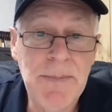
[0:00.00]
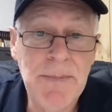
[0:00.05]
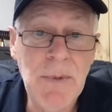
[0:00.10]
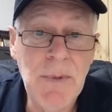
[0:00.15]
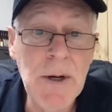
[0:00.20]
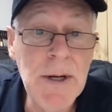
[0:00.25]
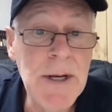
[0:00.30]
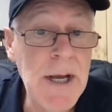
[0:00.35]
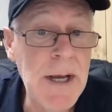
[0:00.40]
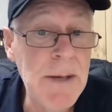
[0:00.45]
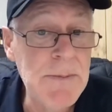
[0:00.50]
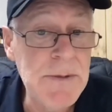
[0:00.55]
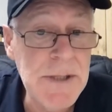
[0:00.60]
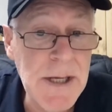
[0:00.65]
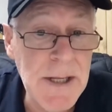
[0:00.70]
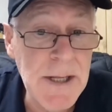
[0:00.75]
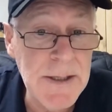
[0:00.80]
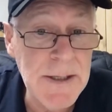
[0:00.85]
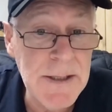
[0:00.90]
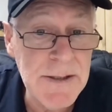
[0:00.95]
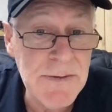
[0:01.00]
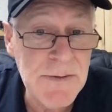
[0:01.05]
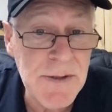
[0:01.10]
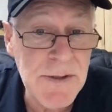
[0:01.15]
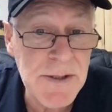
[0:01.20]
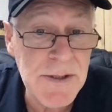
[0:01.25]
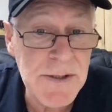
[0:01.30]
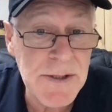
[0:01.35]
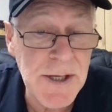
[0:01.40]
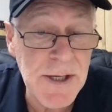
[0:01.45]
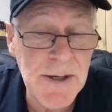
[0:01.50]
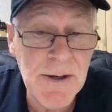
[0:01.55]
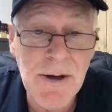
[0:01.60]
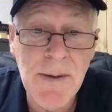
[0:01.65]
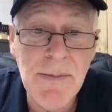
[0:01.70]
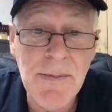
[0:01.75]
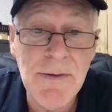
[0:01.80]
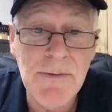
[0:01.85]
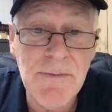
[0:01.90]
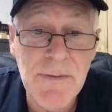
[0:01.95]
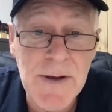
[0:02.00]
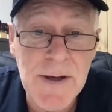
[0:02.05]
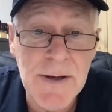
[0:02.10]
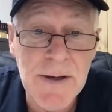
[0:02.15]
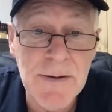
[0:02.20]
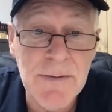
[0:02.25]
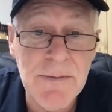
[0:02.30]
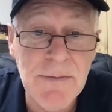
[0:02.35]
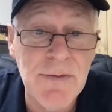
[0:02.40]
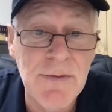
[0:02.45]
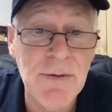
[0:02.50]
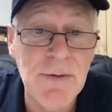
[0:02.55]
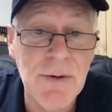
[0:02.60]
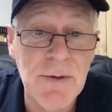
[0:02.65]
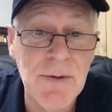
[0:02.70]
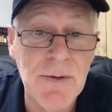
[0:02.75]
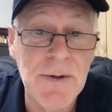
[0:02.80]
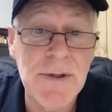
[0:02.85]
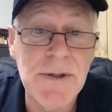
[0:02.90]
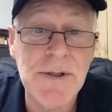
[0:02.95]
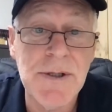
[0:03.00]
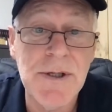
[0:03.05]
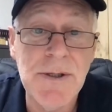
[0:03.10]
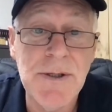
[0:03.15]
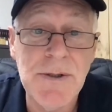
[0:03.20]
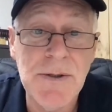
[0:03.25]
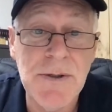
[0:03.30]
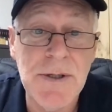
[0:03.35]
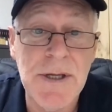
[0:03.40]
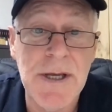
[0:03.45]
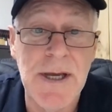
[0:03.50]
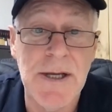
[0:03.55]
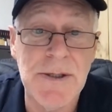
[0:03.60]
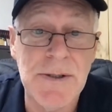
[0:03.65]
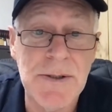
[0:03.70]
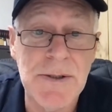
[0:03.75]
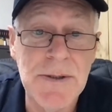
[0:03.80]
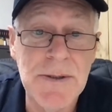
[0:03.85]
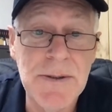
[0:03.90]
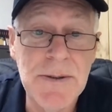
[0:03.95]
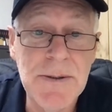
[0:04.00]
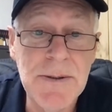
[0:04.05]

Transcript: My name's Alan Endres, and I'm the founder of ZuCoins and ZuCaz.